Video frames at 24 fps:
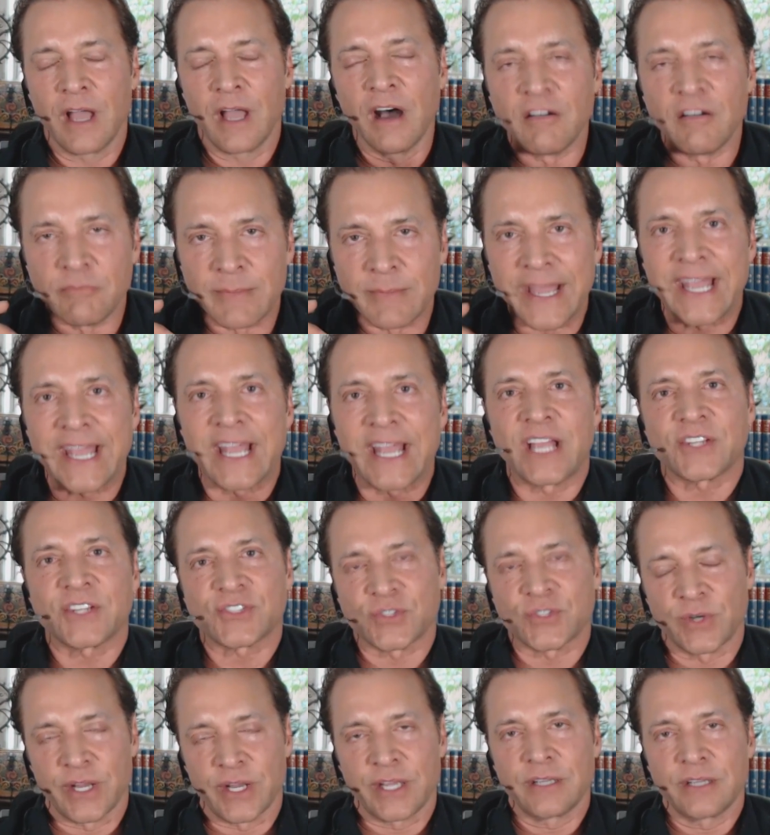of
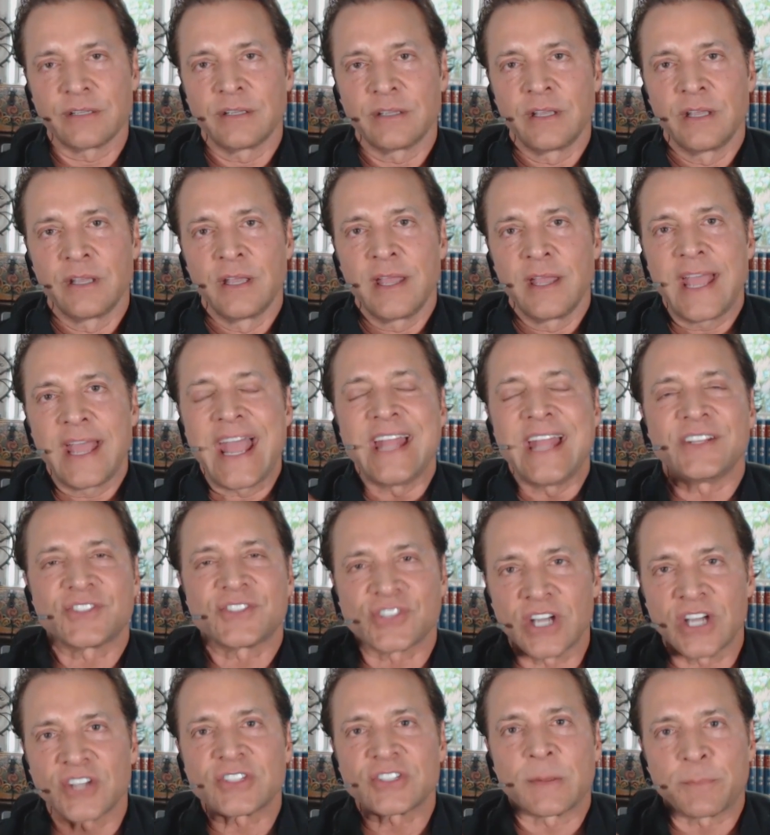mastery
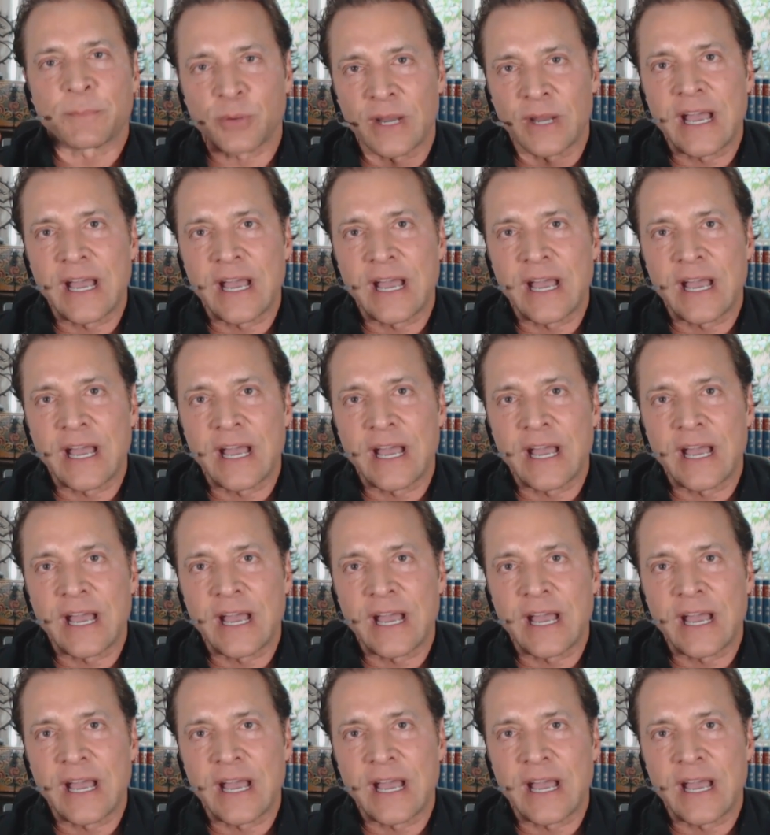and such a